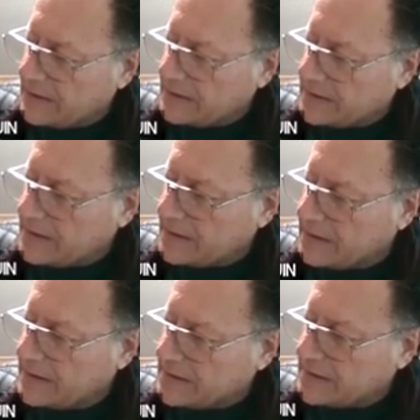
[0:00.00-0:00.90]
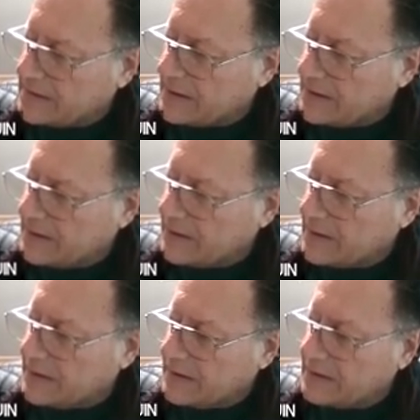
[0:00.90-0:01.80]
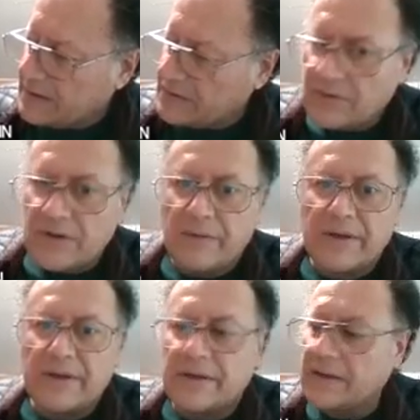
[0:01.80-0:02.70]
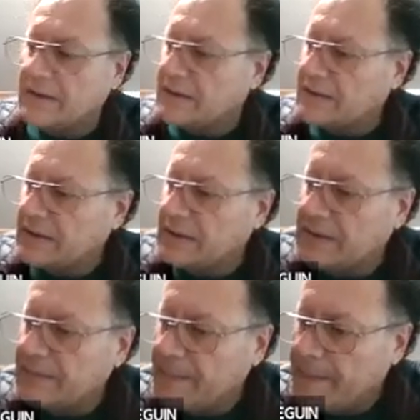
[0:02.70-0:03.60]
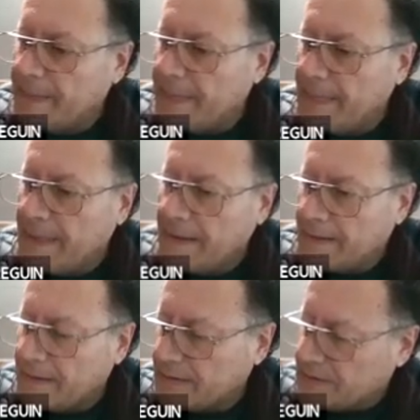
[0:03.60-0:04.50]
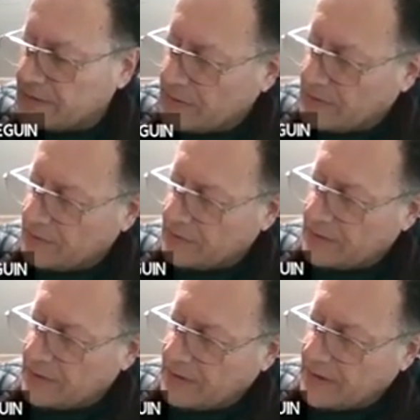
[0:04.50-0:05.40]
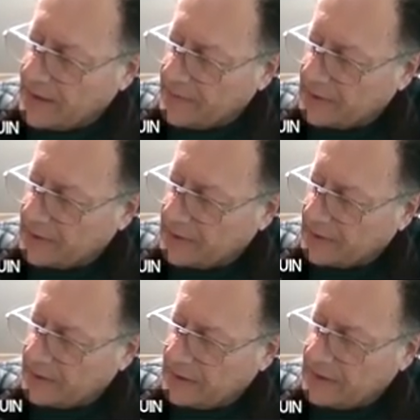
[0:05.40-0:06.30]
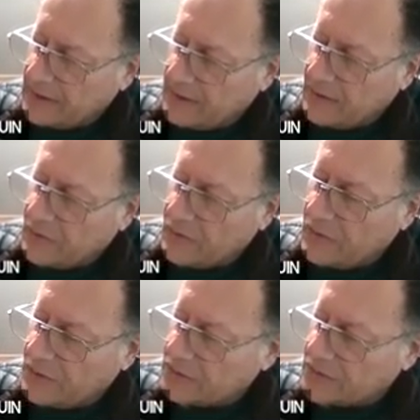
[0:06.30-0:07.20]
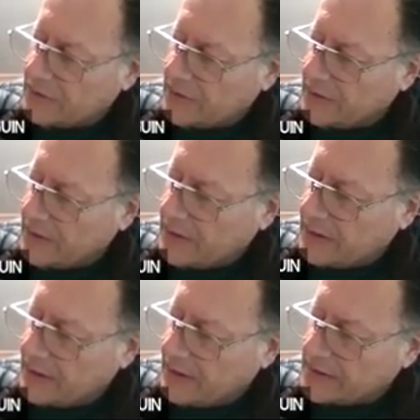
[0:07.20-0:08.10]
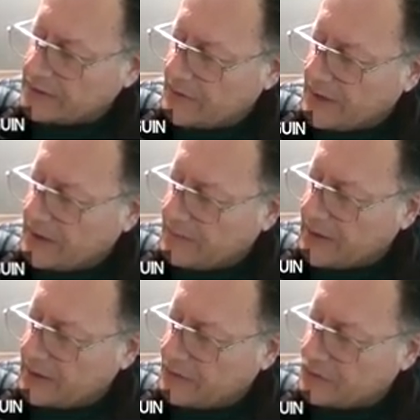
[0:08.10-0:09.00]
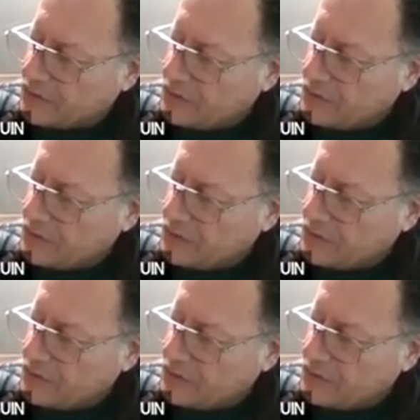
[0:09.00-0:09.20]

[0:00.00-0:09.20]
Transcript: statistic is going to be T. So we're going to have T equals x bar minus